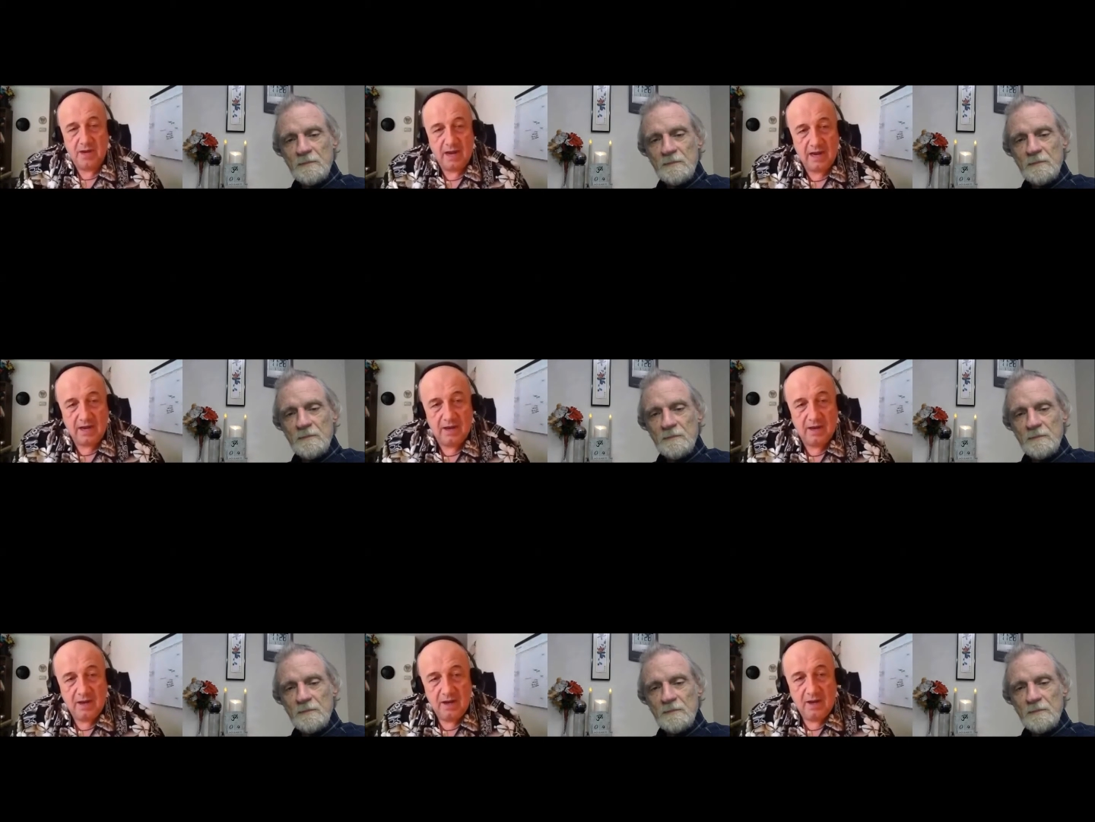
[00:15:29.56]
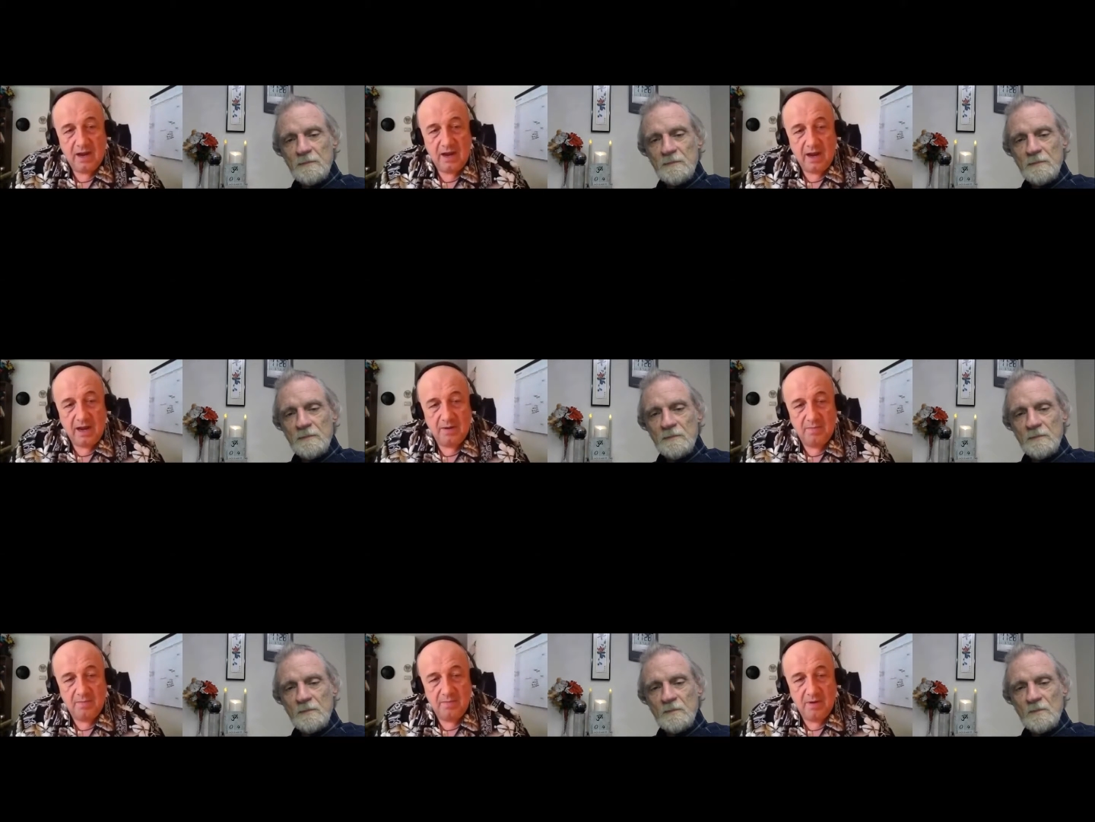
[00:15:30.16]
Speaker 1: and
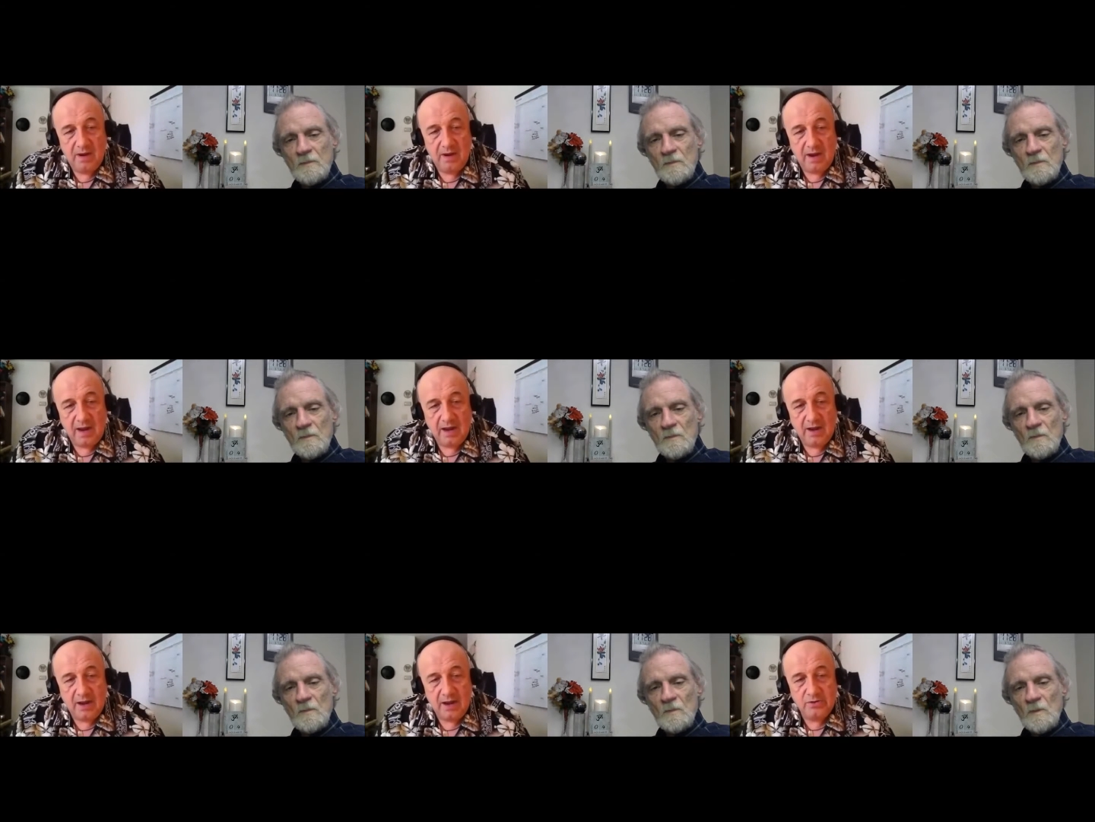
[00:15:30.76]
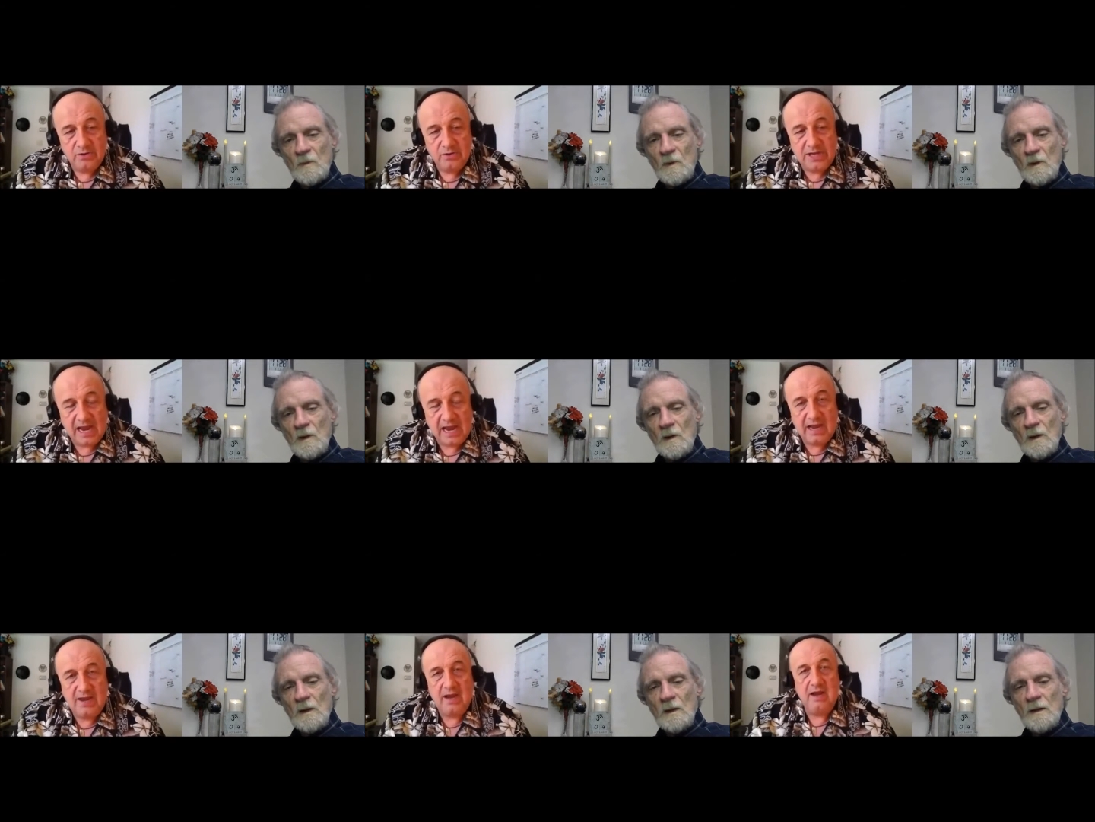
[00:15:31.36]
and and
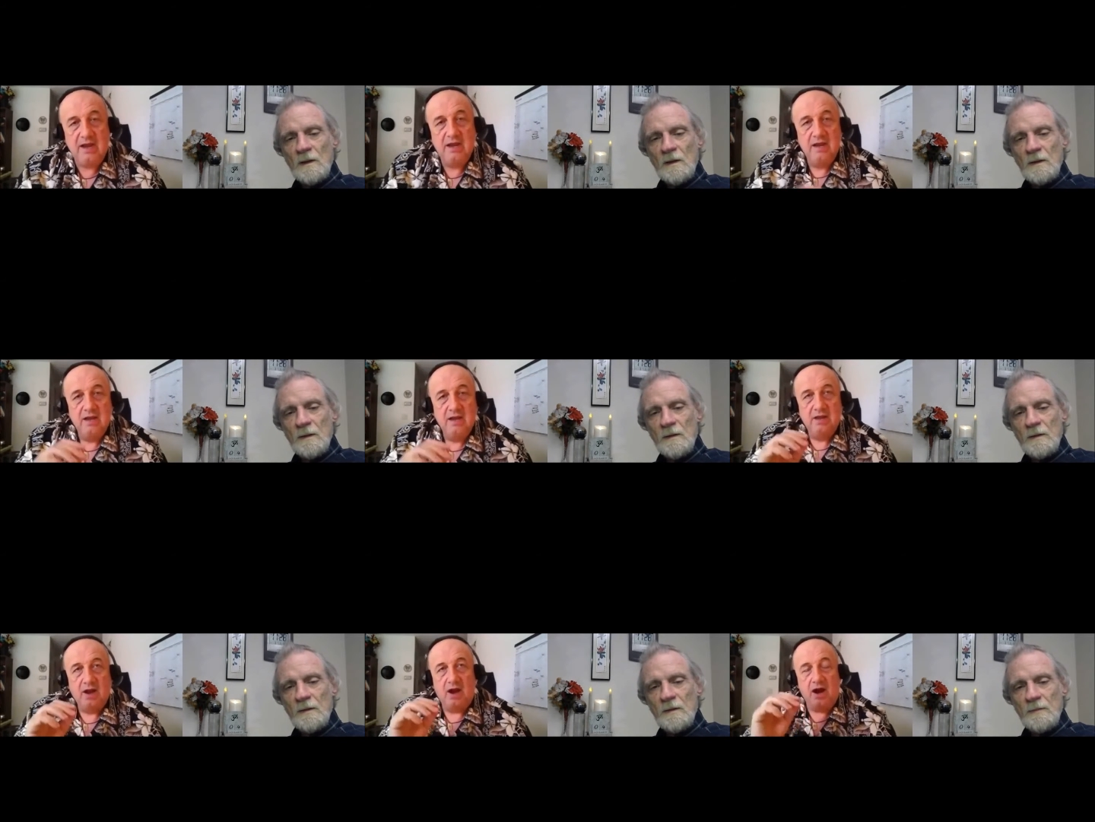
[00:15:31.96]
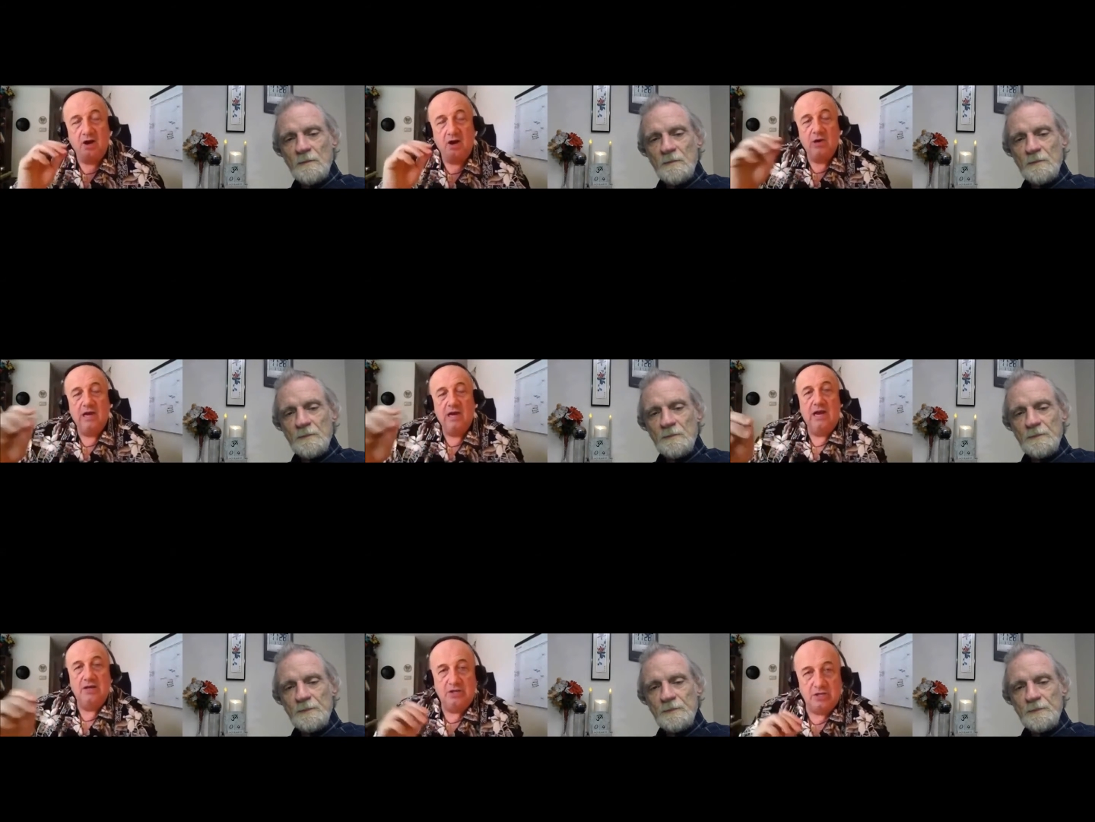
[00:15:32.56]
understanding our
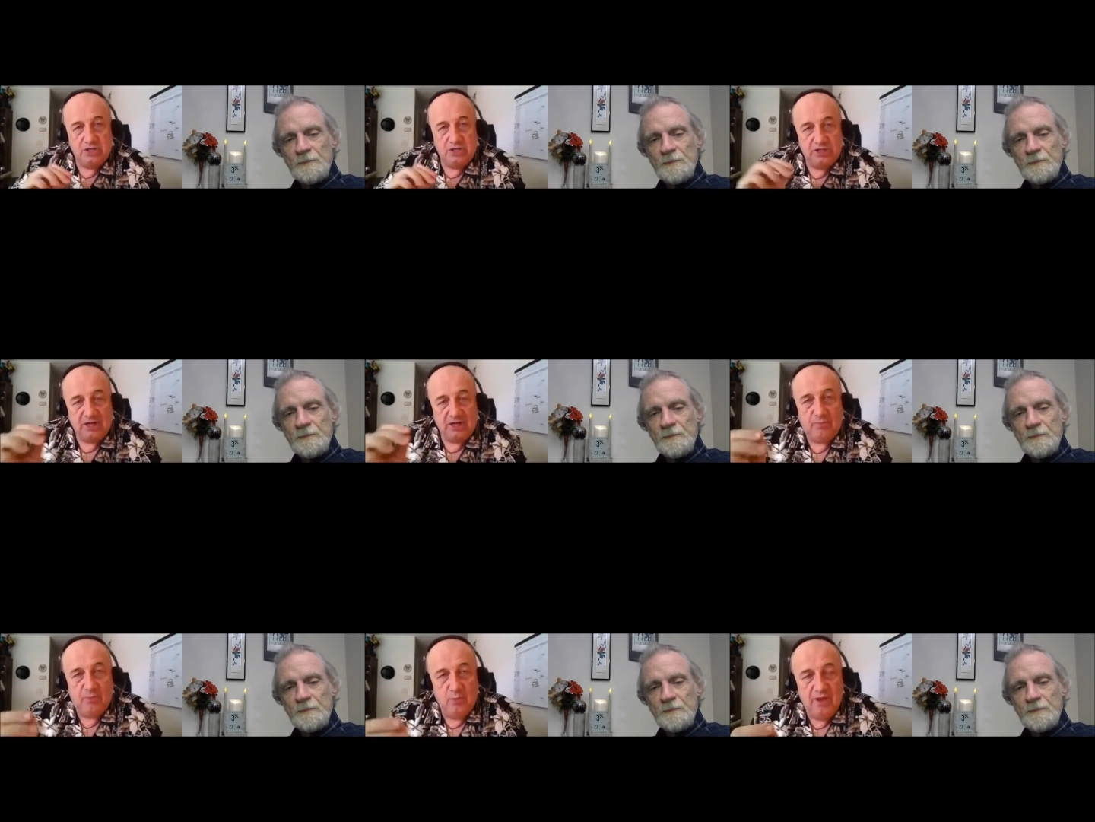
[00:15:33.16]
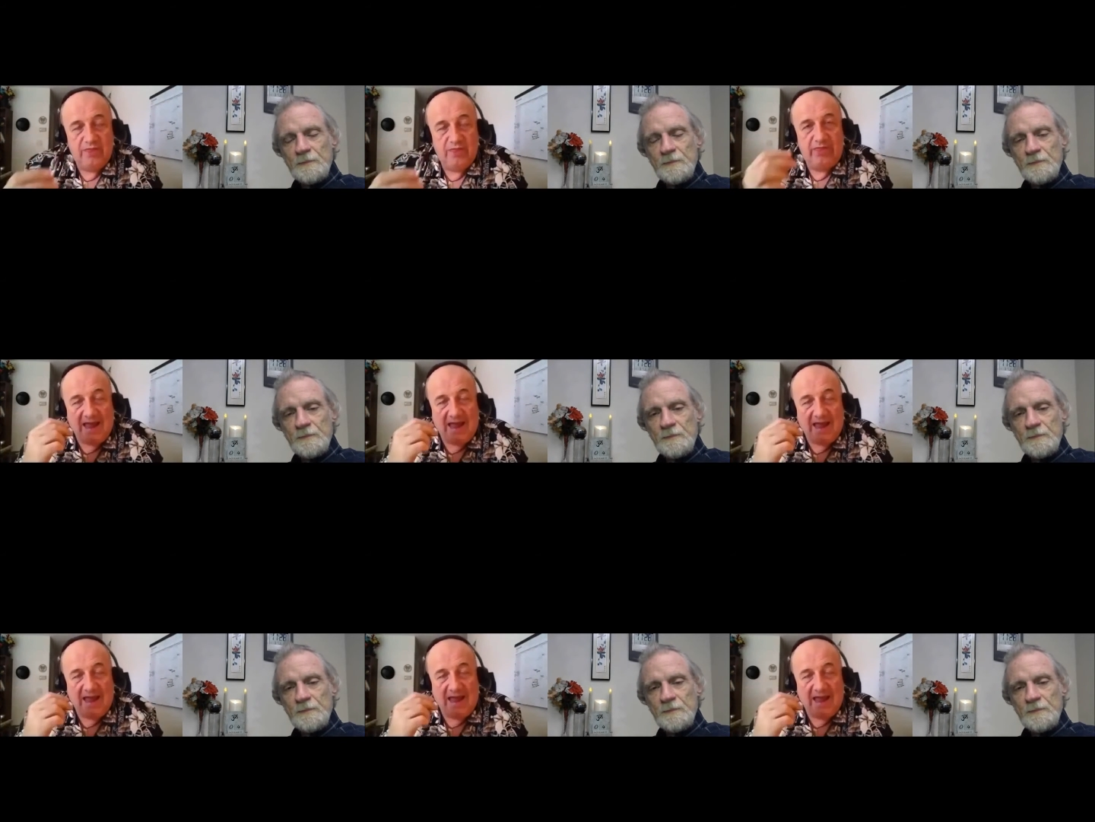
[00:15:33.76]
relationship with